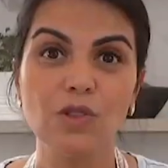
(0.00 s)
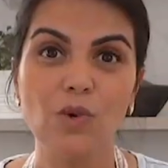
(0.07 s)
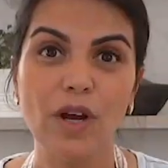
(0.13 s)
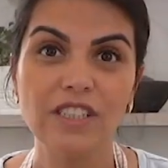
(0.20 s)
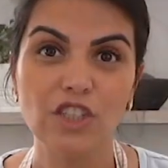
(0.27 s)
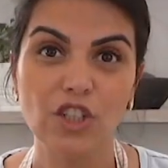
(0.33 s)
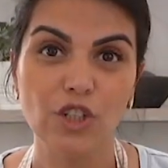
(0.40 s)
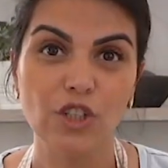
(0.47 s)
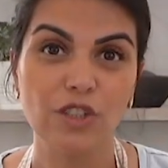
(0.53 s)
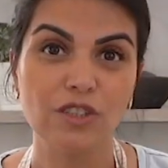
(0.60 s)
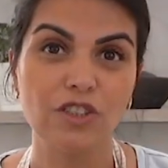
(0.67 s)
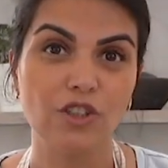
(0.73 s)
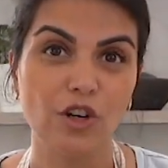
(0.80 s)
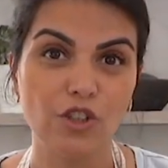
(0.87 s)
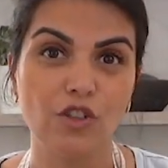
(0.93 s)
the rice
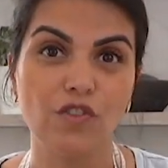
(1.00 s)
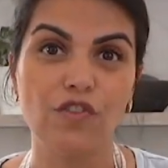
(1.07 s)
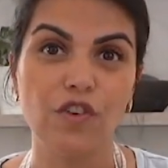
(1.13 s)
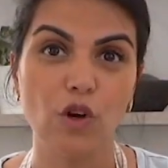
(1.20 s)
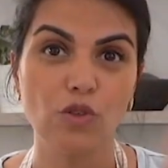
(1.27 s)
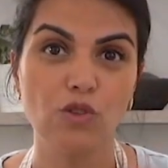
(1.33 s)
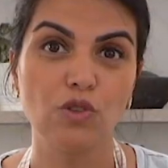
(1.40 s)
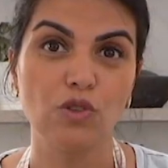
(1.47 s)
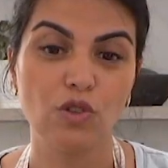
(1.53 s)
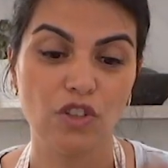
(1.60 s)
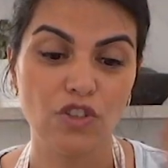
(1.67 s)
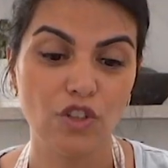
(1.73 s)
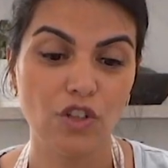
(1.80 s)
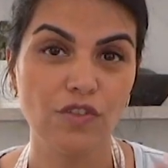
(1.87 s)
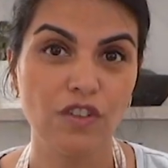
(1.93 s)
kernels start to float to the
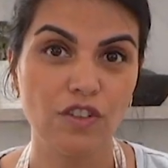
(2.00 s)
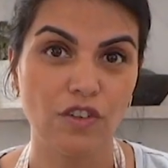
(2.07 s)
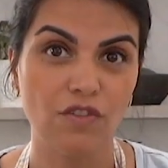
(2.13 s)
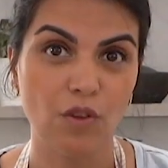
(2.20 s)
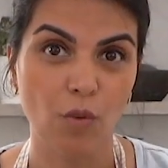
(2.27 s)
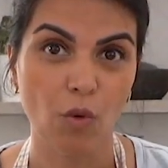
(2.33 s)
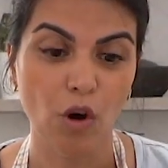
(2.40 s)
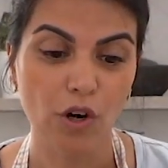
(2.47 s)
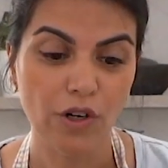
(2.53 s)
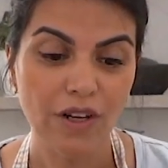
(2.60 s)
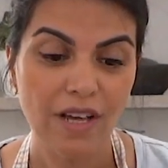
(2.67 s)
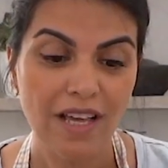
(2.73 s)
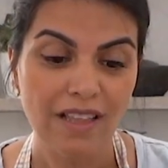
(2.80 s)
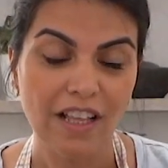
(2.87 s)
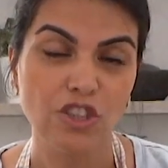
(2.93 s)
surface of the
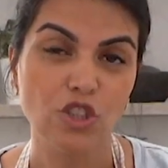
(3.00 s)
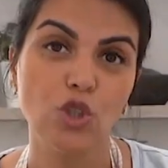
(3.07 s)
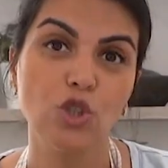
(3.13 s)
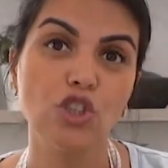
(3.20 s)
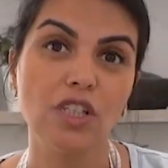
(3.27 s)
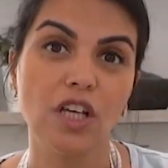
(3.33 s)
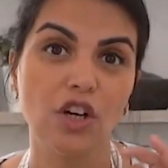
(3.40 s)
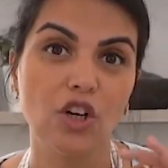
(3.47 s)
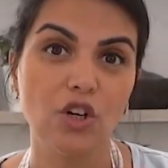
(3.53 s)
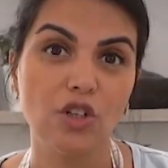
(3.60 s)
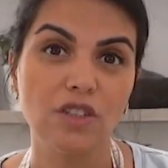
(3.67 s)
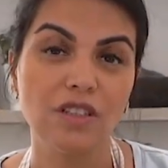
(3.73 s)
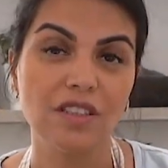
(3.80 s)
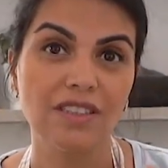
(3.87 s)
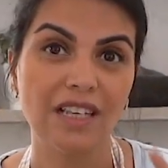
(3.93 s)
water, that's usually a
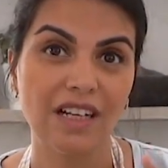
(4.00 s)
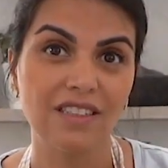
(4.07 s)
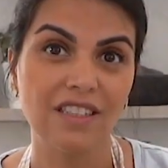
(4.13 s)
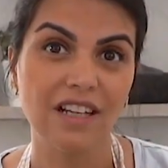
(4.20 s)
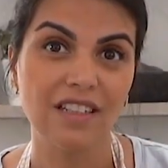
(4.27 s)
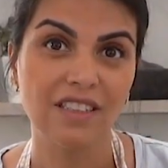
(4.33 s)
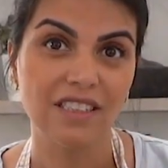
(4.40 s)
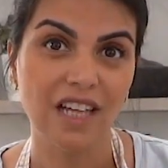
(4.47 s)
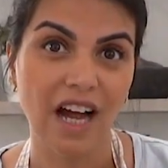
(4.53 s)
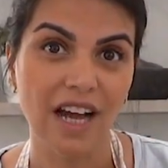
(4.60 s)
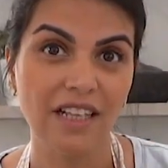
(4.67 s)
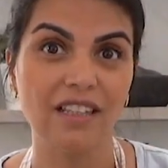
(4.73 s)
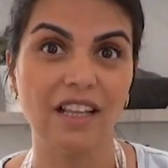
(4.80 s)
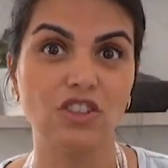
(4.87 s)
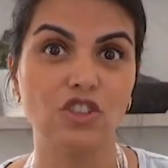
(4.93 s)
good telltale
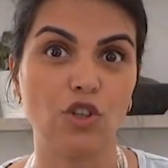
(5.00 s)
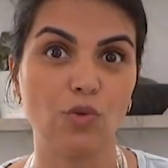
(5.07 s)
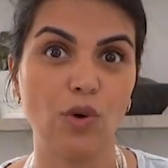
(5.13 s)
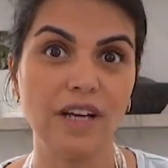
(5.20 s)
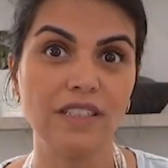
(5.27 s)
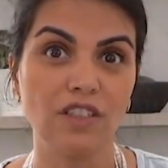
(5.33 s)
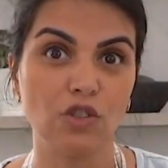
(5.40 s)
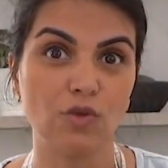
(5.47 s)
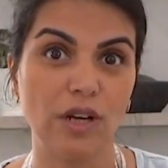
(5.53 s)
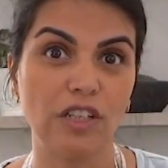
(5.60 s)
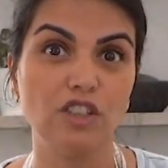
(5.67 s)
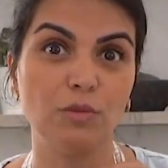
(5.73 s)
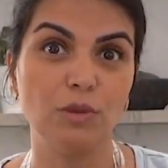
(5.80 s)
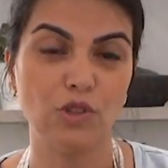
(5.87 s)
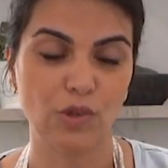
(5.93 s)
sign that your rice is ready to be